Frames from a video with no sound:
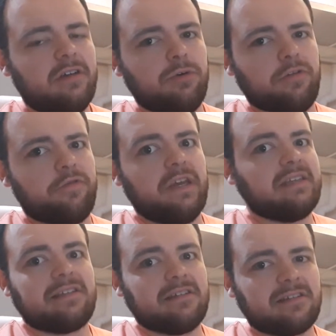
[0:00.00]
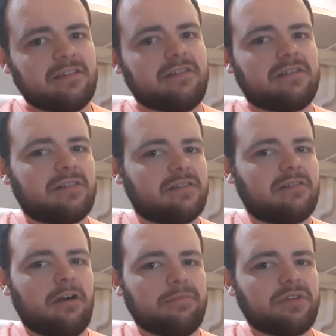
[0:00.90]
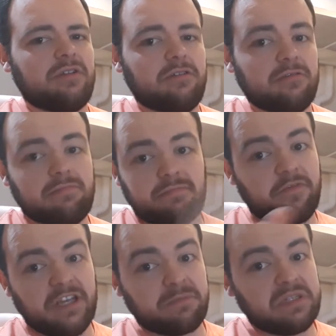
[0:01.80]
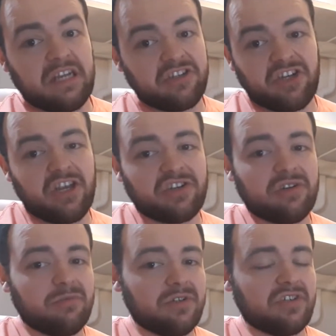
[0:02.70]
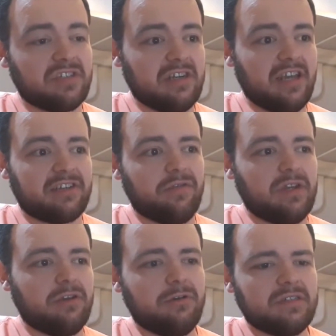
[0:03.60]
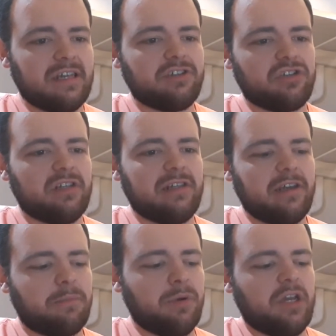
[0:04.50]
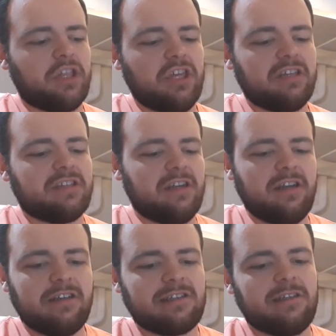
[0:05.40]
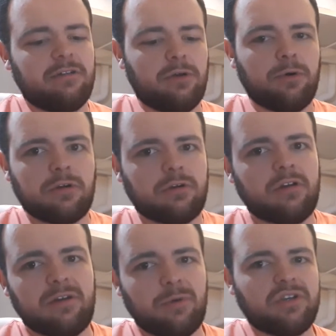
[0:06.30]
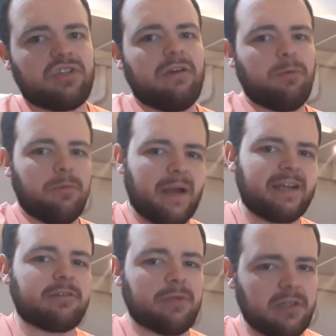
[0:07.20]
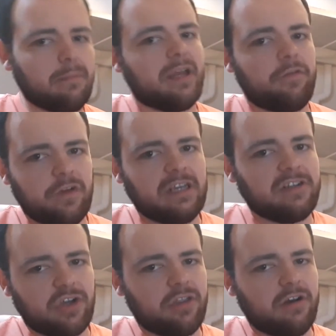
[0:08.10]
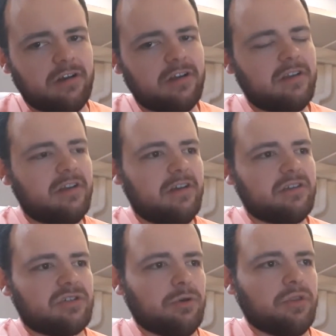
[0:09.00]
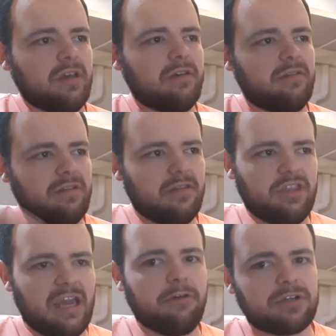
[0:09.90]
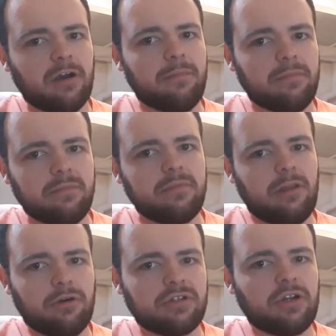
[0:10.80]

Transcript: or phases comes under phase potentiation, which is the next video. Essentially, like, putting things in a nice little order in which they will maximally benefit each other, so that the outcome long